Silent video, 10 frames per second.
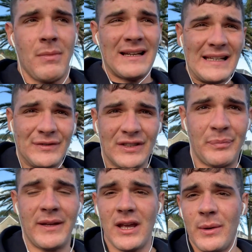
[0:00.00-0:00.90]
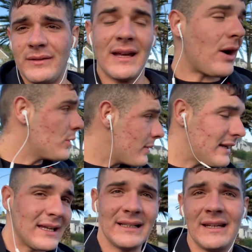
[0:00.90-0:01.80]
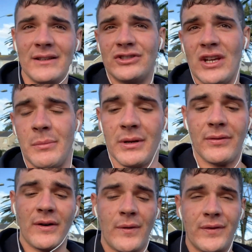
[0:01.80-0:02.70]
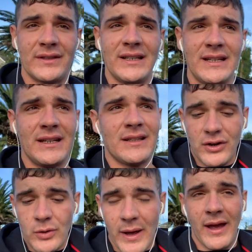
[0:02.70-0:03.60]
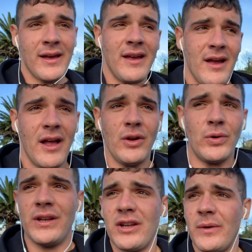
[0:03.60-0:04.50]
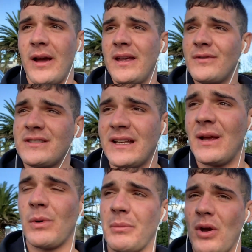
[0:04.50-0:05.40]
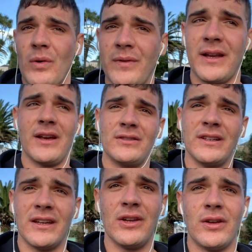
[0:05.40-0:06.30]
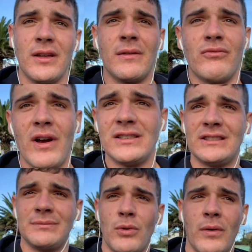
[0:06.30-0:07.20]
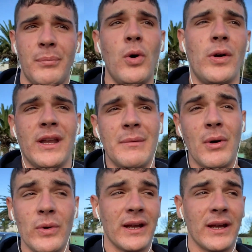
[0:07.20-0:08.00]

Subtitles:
lifts have been going down a bit lately in the gym and I felt fatigued. it. I already knew it. I even said it in one of my old videos. Like, rest is more important in a bulking